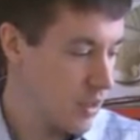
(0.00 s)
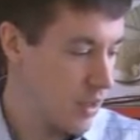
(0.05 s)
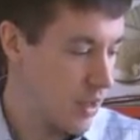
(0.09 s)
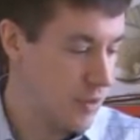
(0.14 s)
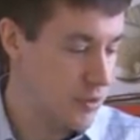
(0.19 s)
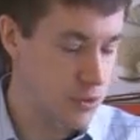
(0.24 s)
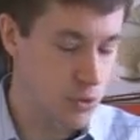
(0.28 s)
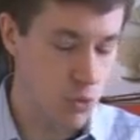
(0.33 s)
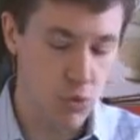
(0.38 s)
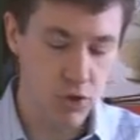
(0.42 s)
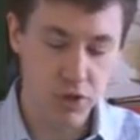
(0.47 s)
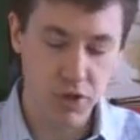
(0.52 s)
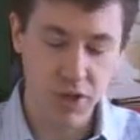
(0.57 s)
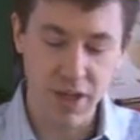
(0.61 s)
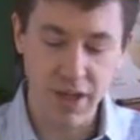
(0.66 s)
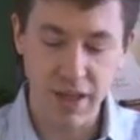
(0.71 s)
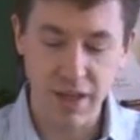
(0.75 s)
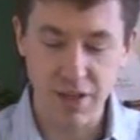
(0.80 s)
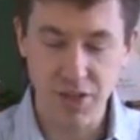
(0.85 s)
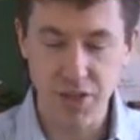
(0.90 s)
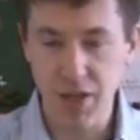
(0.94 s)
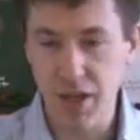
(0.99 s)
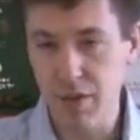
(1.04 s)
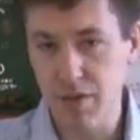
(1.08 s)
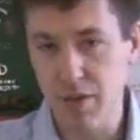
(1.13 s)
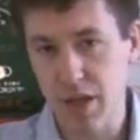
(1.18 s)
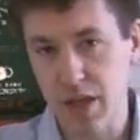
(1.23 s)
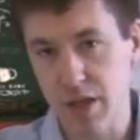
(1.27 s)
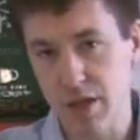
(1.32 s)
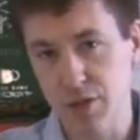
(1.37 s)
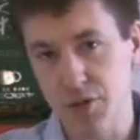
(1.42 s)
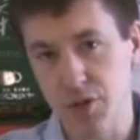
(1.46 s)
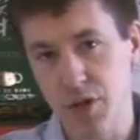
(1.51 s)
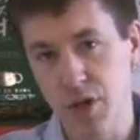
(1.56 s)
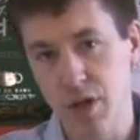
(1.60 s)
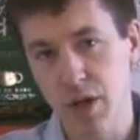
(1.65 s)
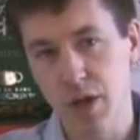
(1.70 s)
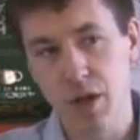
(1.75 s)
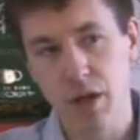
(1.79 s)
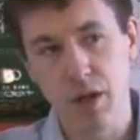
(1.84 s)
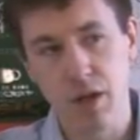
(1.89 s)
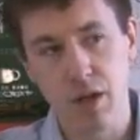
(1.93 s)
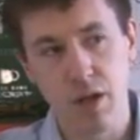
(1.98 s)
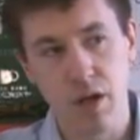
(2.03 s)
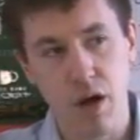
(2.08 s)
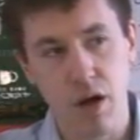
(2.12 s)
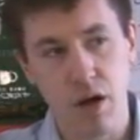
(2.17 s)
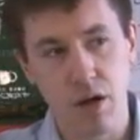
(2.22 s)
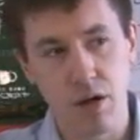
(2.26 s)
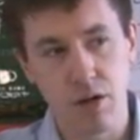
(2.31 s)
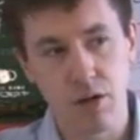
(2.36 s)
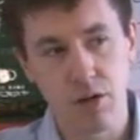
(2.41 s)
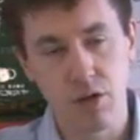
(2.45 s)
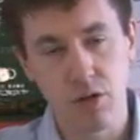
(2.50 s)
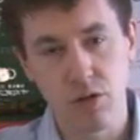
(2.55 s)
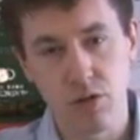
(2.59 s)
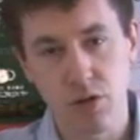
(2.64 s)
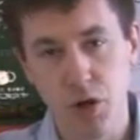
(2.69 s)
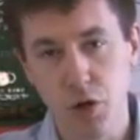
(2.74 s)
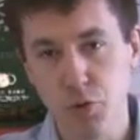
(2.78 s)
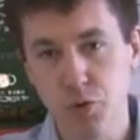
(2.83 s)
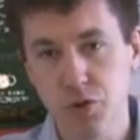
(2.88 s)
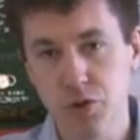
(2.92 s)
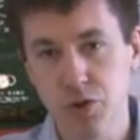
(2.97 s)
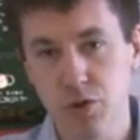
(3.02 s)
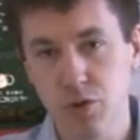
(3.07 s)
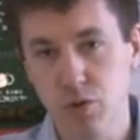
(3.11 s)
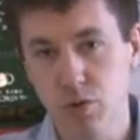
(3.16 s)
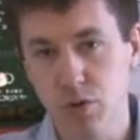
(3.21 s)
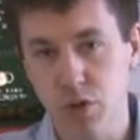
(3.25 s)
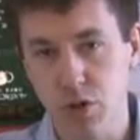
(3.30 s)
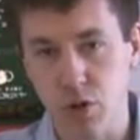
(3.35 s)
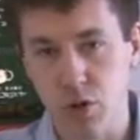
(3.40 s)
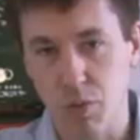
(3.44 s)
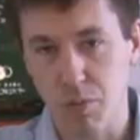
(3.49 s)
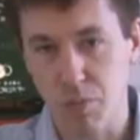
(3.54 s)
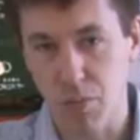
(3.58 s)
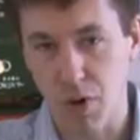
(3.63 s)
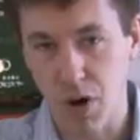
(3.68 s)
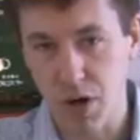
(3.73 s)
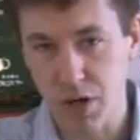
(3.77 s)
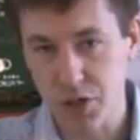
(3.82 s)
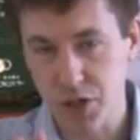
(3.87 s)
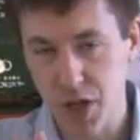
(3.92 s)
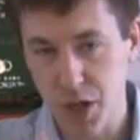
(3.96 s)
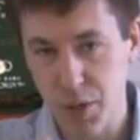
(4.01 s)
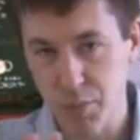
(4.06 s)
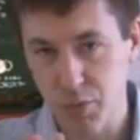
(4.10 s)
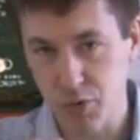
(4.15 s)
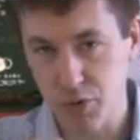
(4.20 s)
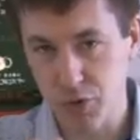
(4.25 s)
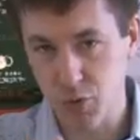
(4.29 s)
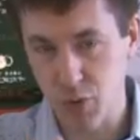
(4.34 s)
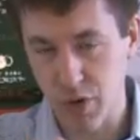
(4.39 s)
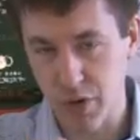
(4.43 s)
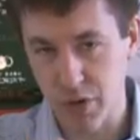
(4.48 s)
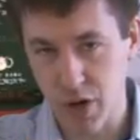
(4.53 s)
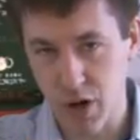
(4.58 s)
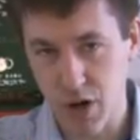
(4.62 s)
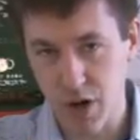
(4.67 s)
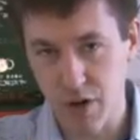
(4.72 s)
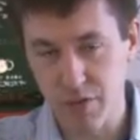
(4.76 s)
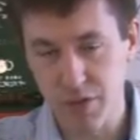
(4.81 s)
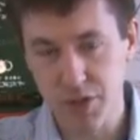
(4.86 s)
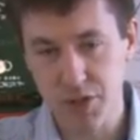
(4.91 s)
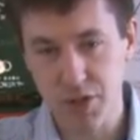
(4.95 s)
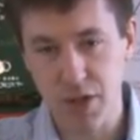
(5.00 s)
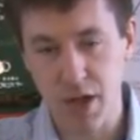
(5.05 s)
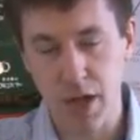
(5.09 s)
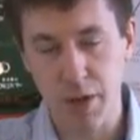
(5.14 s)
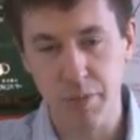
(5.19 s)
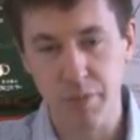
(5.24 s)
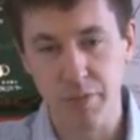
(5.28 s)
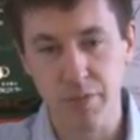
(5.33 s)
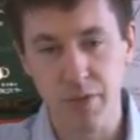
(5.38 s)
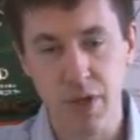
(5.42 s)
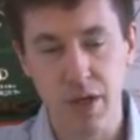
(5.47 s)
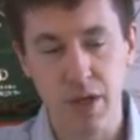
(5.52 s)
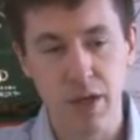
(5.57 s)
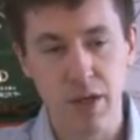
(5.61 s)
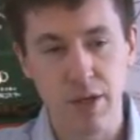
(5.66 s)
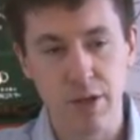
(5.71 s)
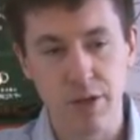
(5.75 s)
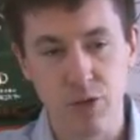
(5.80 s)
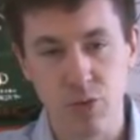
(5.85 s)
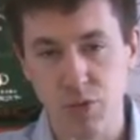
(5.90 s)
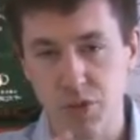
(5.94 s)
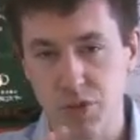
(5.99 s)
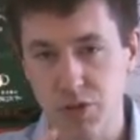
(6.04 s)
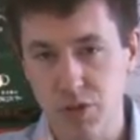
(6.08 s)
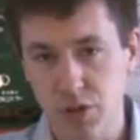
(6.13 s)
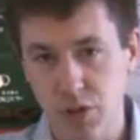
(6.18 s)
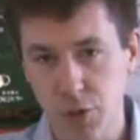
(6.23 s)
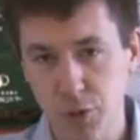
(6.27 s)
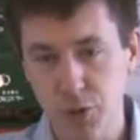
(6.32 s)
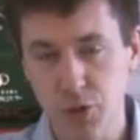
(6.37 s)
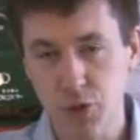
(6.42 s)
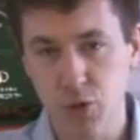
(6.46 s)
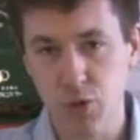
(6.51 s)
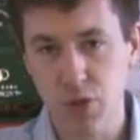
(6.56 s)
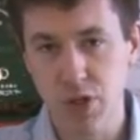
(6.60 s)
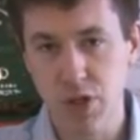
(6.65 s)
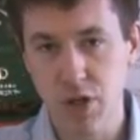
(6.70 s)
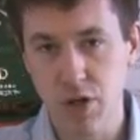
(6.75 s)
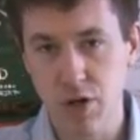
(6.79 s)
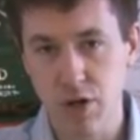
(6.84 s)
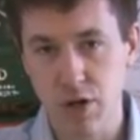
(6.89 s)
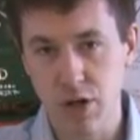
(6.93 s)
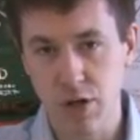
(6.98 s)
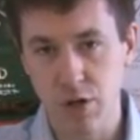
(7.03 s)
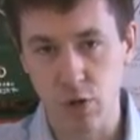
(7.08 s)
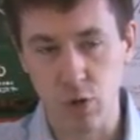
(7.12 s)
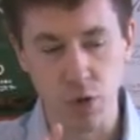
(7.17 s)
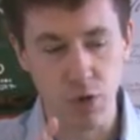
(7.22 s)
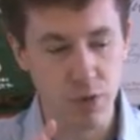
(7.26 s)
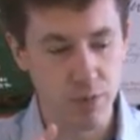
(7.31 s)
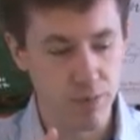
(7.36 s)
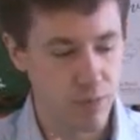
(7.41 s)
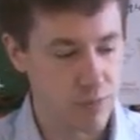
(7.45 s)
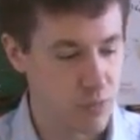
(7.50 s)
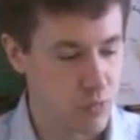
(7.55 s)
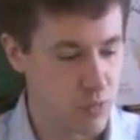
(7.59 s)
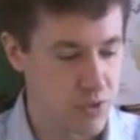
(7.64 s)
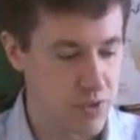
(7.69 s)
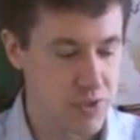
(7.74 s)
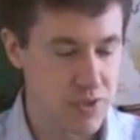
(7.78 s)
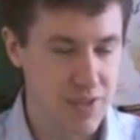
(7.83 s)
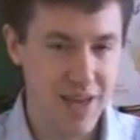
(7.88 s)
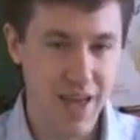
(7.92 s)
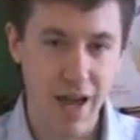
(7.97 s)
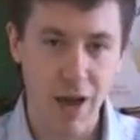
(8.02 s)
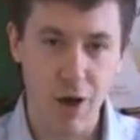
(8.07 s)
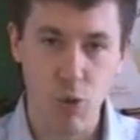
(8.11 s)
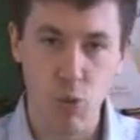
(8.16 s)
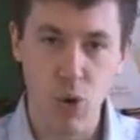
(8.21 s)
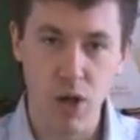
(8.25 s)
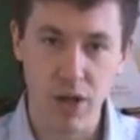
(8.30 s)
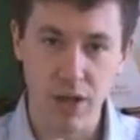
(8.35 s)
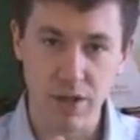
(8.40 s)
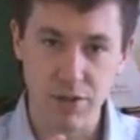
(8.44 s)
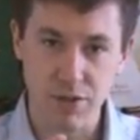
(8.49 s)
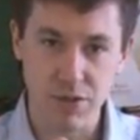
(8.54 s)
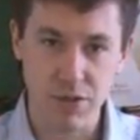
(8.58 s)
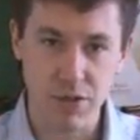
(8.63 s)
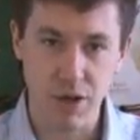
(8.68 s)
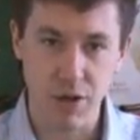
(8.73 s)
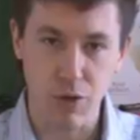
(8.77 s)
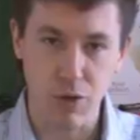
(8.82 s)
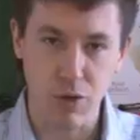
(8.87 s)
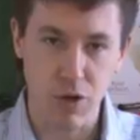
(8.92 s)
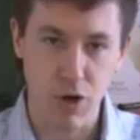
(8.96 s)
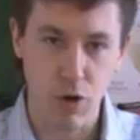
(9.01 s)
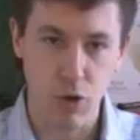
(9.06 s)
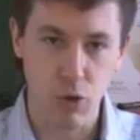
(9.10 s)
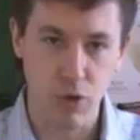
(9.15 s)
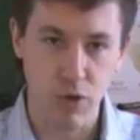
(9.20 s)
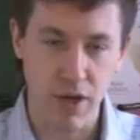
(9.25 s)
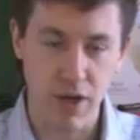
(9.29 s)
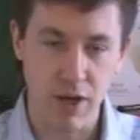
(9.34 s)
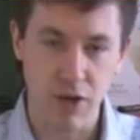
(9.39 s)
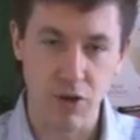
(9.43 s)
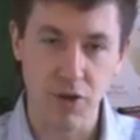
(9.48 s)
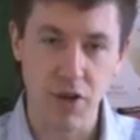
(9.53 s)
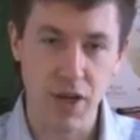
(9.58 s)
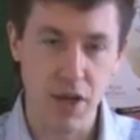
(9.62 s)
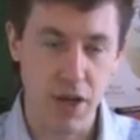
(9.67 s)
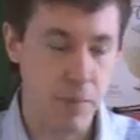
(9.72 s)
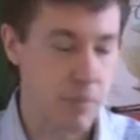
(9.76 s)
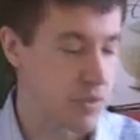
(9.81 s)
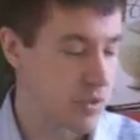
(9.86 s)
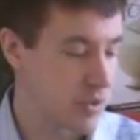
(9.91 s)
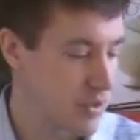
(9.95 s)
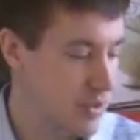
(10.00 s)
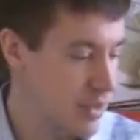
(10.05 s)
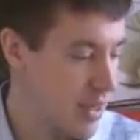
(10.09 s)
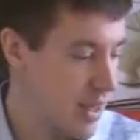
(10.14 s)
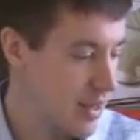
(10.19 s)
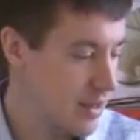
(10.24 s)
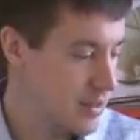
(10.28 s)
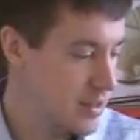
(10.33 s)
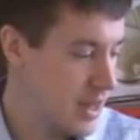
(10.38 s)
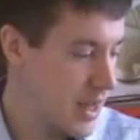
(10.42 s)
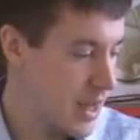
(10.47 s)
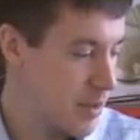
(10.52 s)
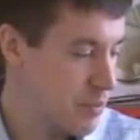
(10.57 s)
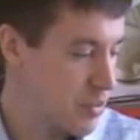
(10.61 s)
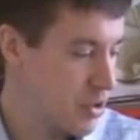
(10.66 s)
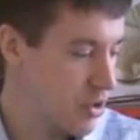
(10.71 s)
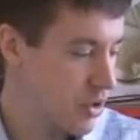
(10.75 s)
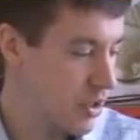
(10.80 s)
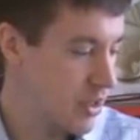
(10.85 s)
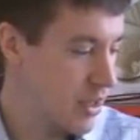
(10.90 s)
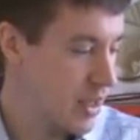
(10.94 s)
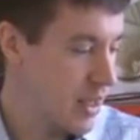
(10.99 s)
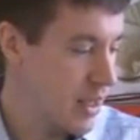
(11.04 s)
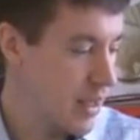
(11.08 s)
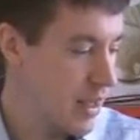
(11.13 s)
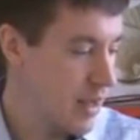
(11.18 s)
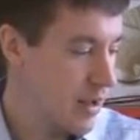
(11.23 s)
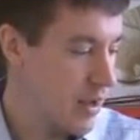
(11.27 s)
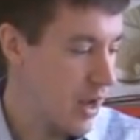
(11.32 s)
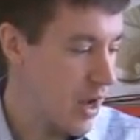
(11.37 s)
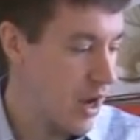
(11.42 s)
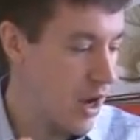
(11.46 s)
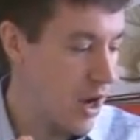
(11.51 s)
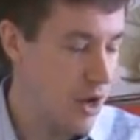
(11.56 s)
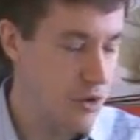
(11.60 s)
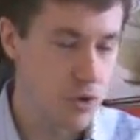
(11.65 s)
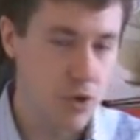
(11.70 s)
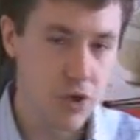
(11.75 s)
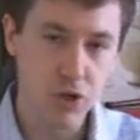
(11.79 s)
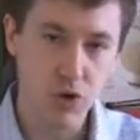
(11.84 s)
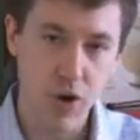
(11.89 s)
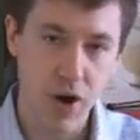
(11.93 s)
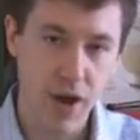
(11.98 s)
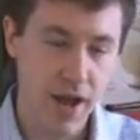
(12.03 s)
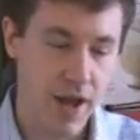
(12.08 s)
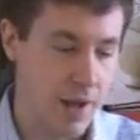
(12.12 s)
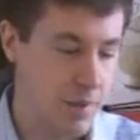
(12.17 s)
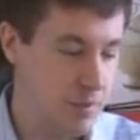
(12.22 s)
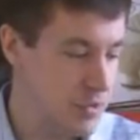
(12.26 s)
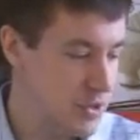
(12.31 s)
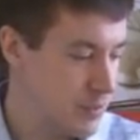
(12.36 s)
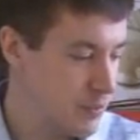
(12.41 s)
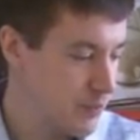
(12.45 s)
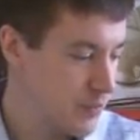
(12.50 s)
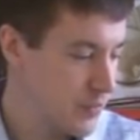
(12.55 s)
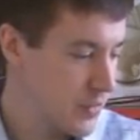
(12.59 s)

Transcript: So we're looking at a tea that is close to, March, April is around the harvest time, so it's close to a year old. We'll see how well it's held up in that time period. 100 grams